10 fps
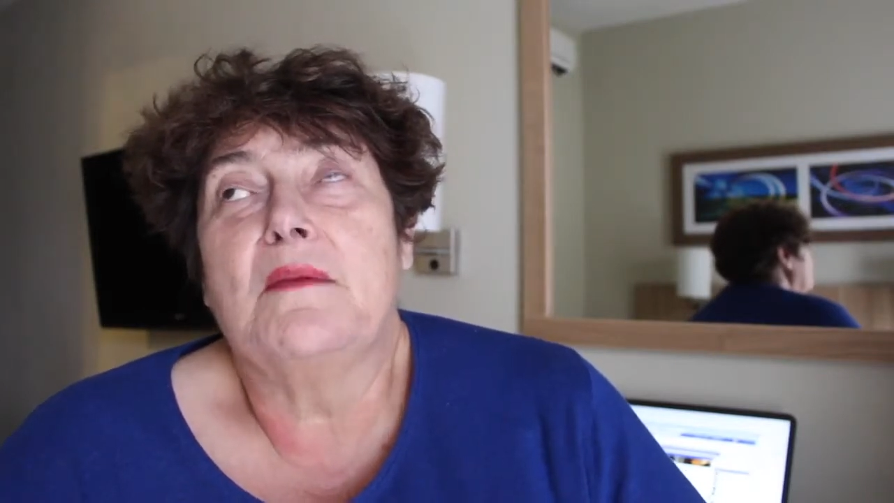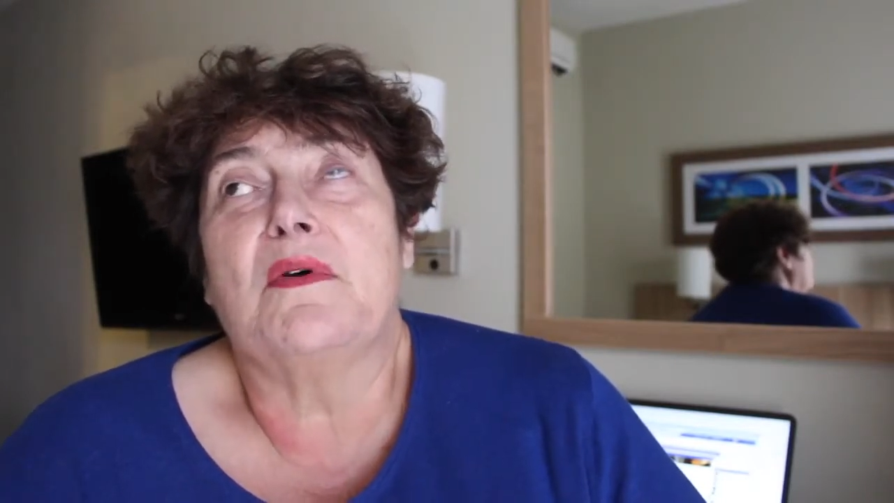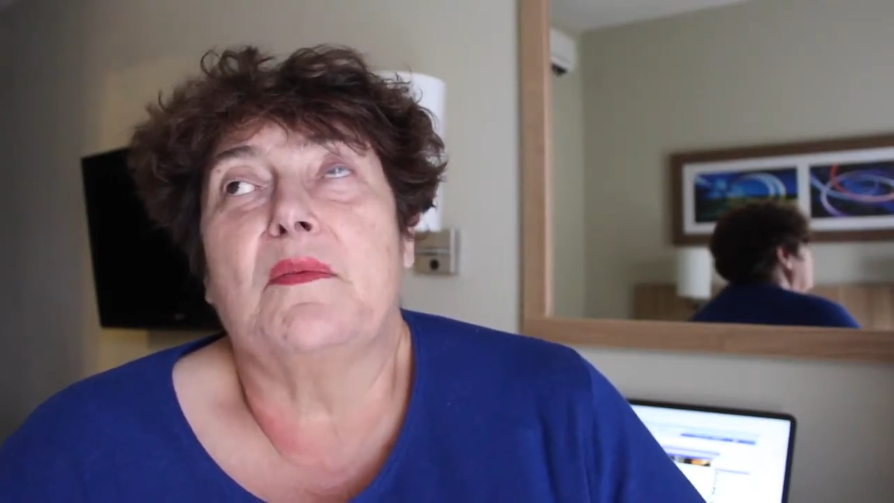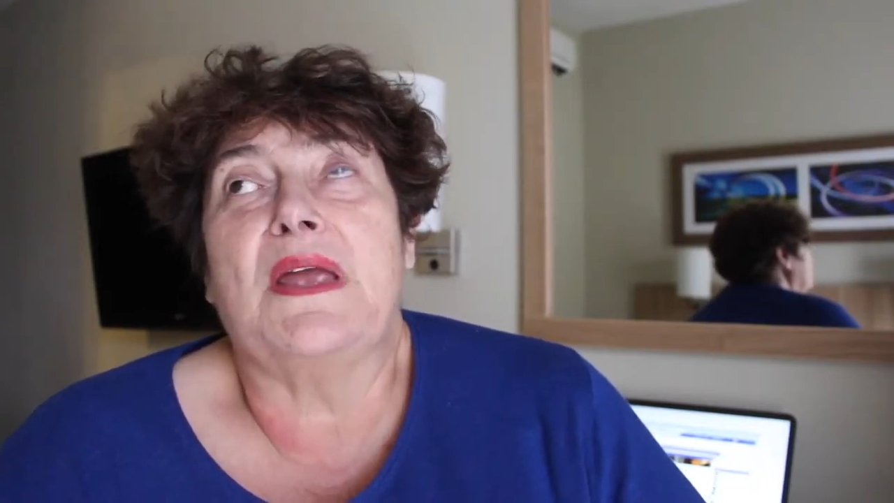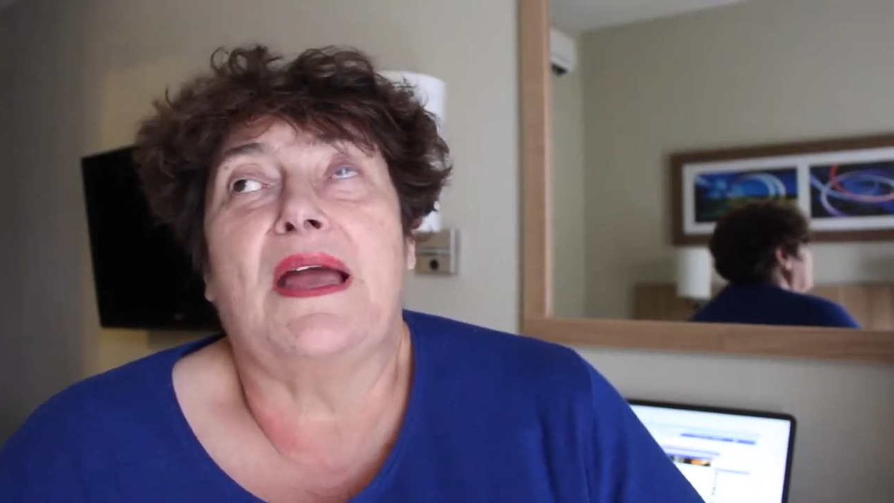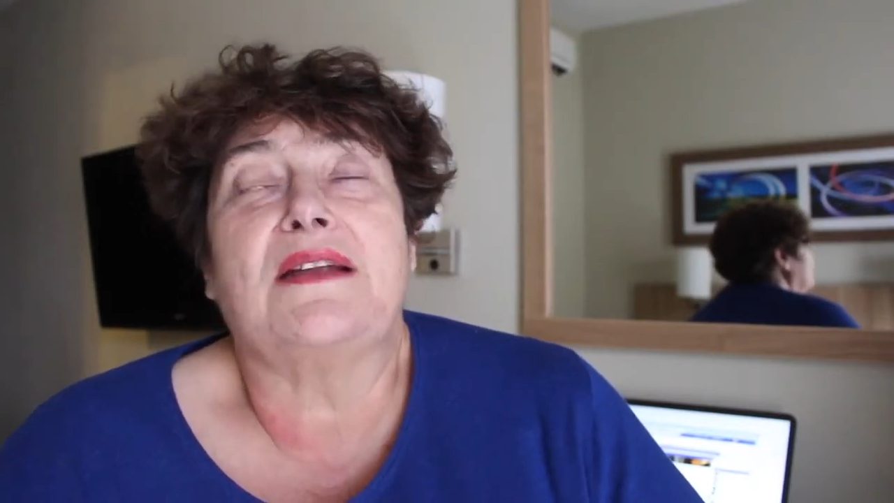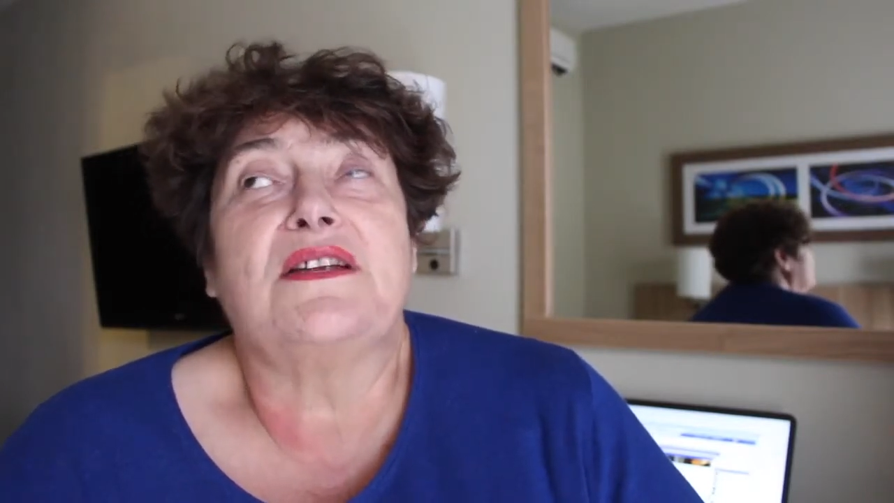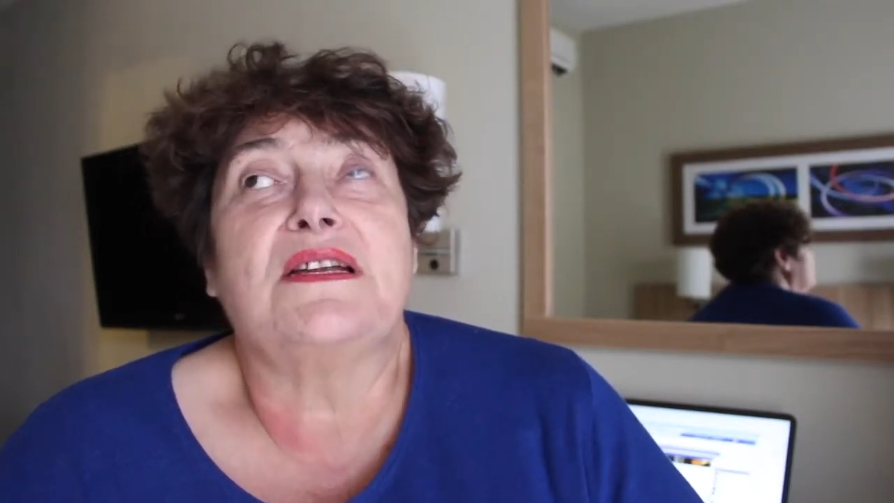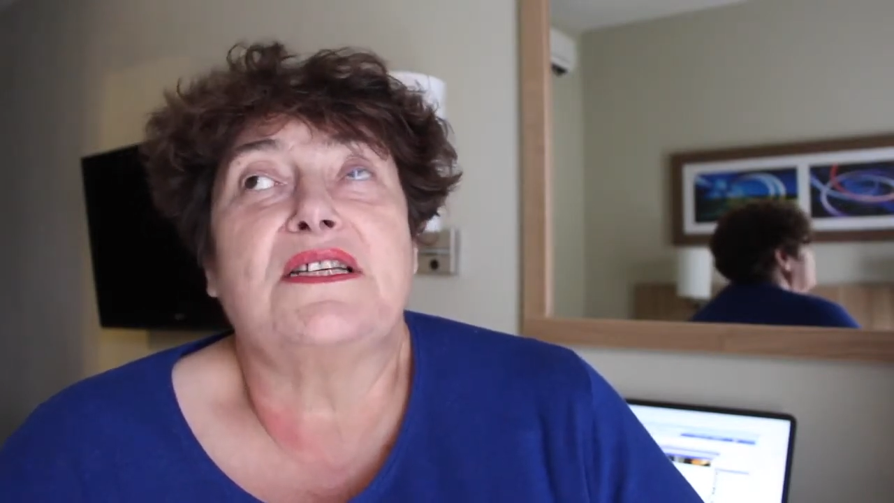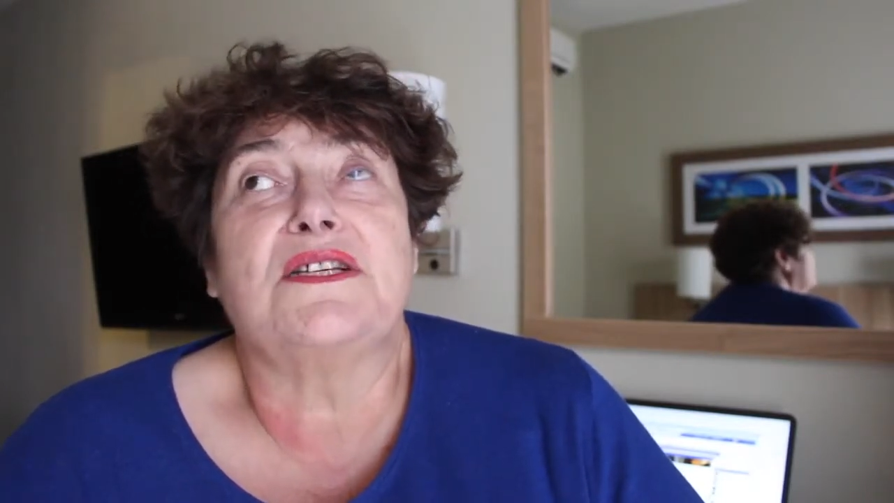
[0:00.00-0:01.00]
but we had
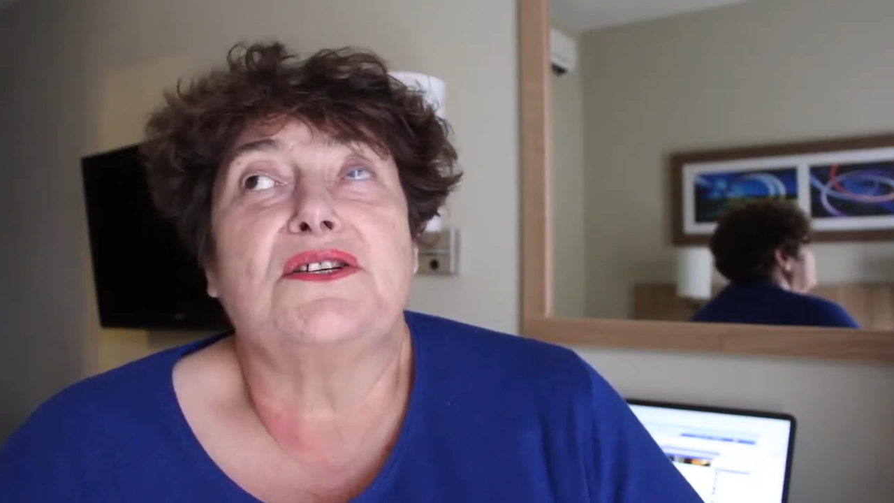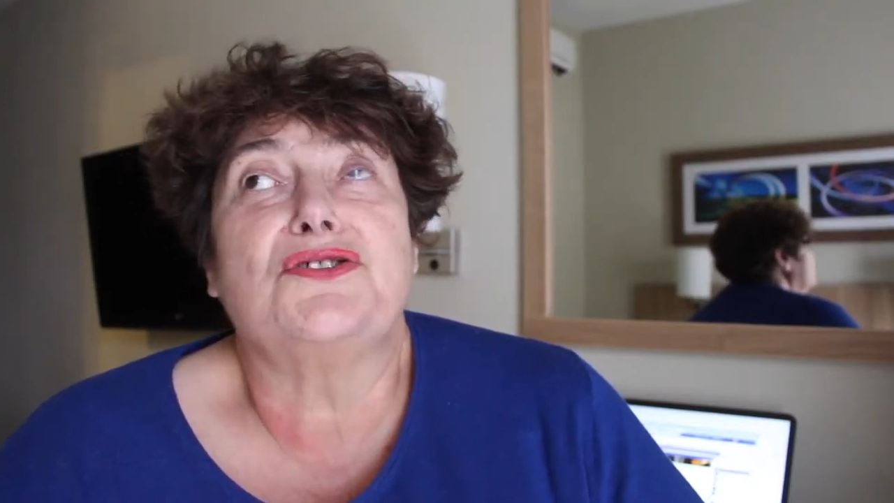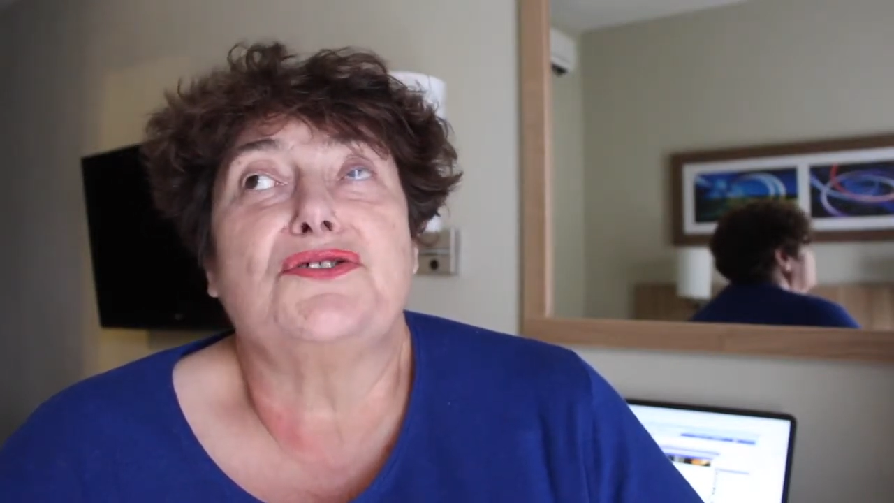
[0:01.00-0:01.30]
to listen